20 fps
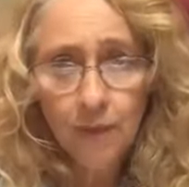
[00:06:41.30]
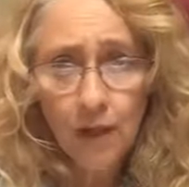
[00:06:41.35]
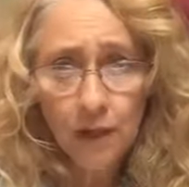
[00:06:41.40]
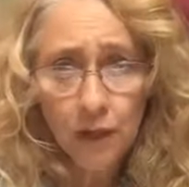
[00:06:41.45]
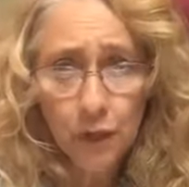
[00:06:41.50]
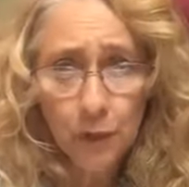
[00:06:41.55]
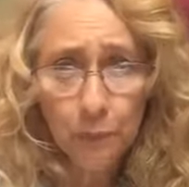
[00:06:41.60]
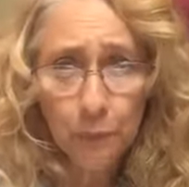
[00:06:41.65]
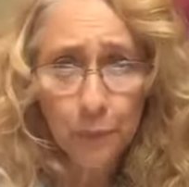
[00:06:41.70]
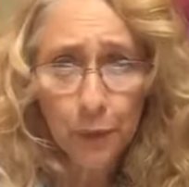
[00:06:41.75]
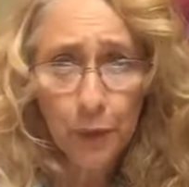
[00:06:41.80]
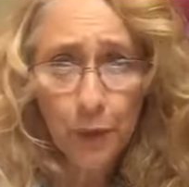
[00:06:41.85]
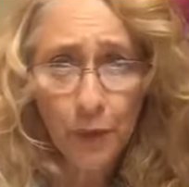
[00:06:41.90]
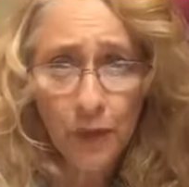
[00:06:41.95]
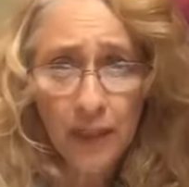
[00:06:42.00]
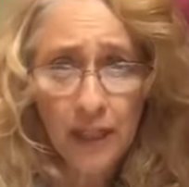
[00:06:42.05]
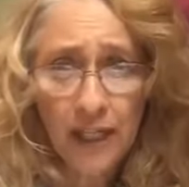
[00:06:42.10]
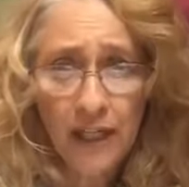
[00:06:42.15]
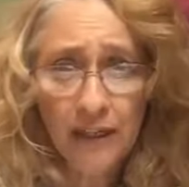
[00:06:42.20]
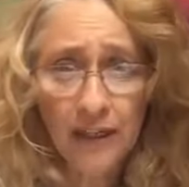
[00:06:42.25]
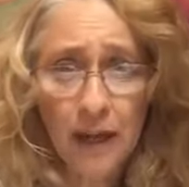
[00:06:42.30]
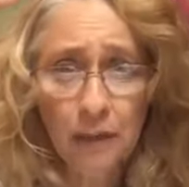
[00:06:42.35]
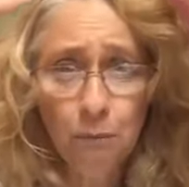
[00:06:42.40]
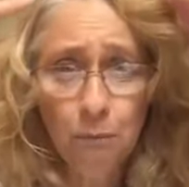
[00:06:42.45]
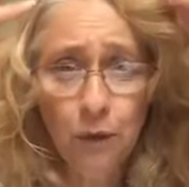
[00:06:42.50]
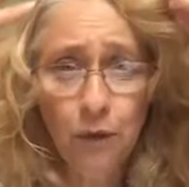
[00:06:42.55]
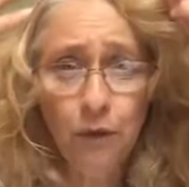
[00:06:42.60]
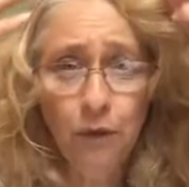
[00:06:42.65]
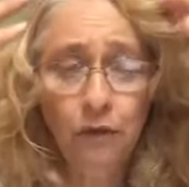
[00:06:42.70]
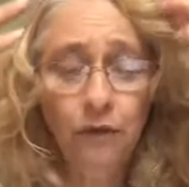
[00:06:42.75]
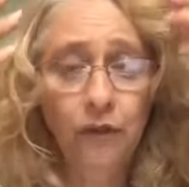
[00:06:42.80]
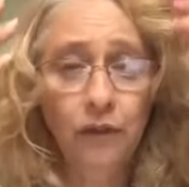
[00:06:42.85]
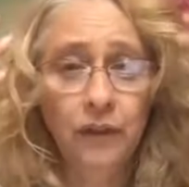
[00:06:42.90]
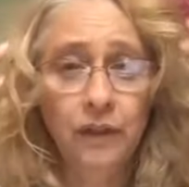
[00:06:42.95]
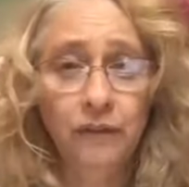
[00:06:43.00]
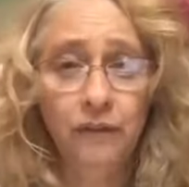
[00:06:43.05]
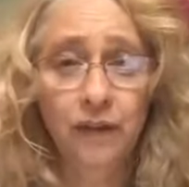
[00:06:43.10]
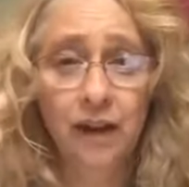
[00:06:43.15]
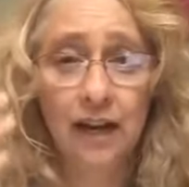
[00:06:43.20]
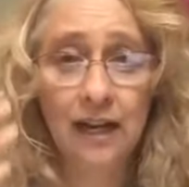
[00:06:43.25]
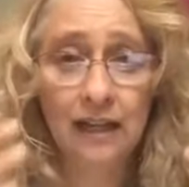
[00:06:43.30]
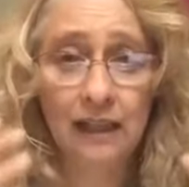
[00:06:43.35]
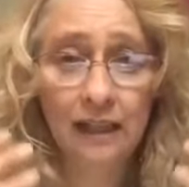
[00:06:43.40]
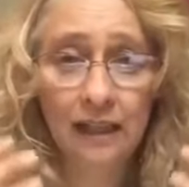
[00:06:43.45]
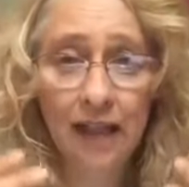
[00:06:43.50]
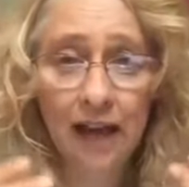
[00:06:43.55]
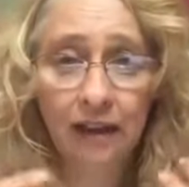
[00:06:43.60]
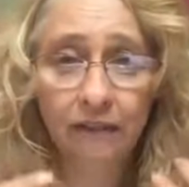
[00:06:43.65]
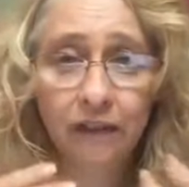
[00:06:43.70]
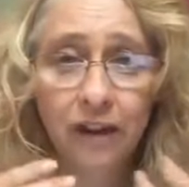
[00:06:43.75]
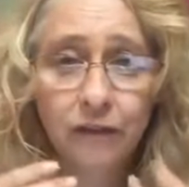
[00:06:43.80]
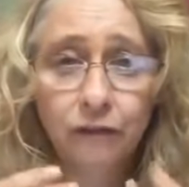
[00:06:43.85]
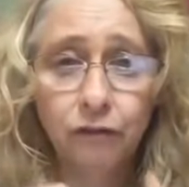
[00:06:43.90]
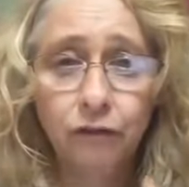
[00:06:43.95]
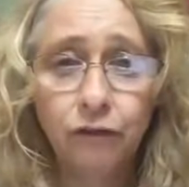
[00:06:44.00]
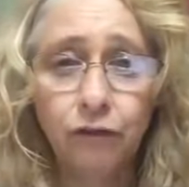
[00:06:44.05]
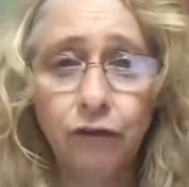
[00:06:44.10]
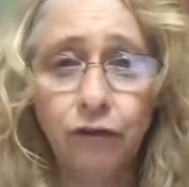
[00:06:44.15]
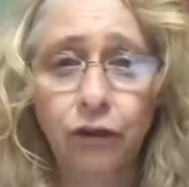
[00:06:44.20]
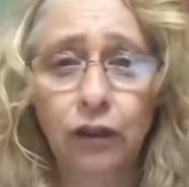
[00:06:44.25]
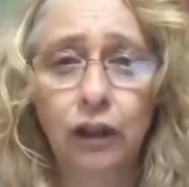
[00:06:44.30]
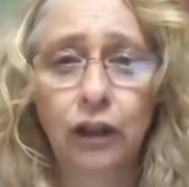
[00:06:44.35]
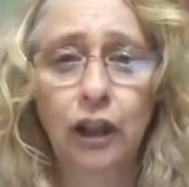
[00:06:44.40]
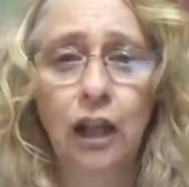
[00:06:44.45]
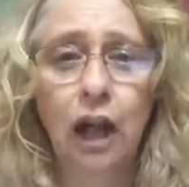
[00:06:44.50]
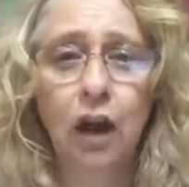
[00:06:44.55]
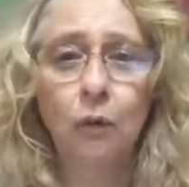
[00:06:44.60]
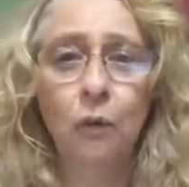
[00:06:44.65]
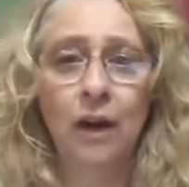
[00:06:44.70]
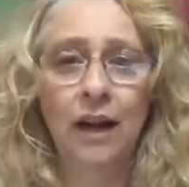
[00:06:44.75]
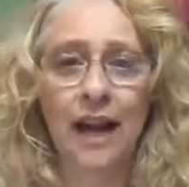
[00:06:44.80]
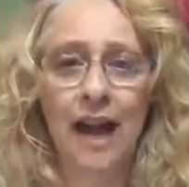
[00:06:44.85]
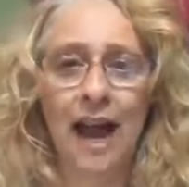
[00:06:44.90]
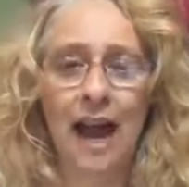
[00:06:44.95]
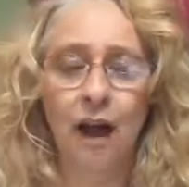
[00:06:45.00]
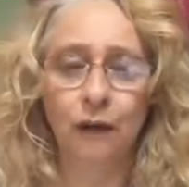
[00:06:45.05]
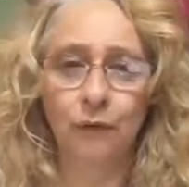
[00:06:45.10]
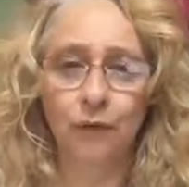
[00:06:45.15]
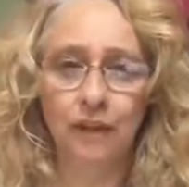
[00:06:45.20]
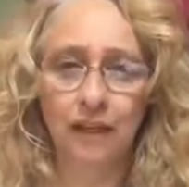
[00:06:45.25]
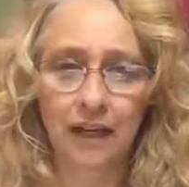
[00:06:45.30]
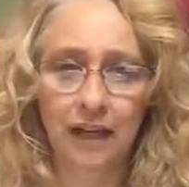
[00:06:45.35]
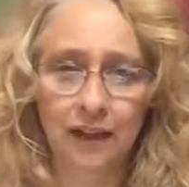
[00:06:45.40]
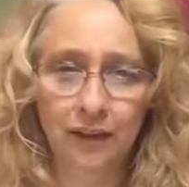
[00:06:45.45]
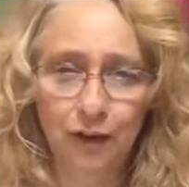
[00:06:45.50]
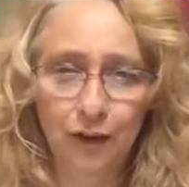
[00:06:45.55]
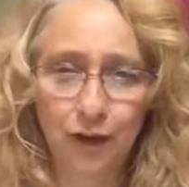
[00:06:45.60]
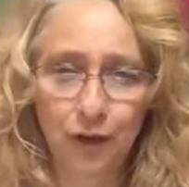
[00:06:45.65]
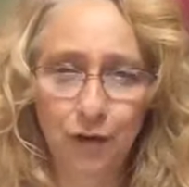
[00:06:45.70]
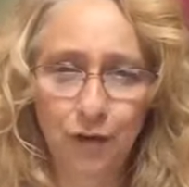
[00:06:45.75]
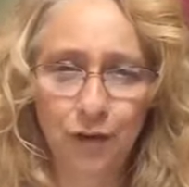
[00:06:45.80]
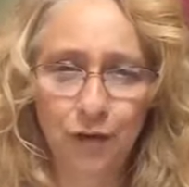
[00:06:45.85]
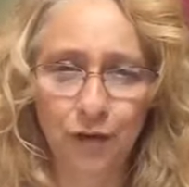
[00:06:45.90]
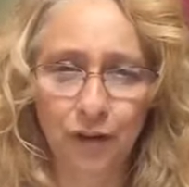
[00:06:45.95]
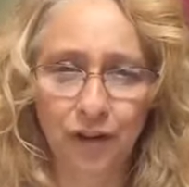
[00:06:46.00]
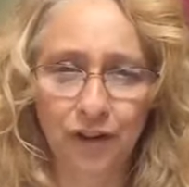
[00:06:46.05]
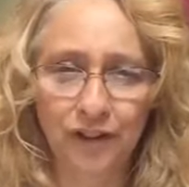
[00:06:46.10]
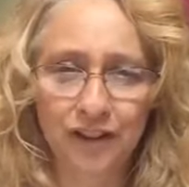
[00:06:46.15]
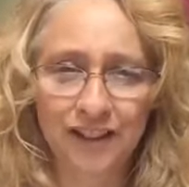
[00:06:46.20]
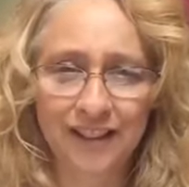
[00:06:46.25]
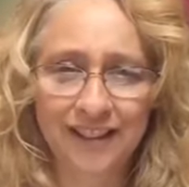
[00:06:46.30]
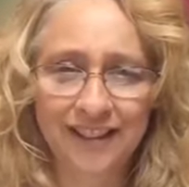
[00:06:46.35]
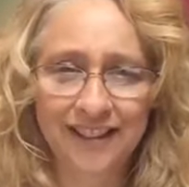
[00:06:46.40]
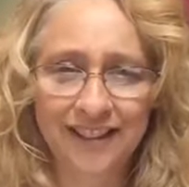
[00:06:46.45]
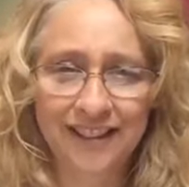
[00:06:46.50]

to pull in that beautiful divine love and flow it out in the universe.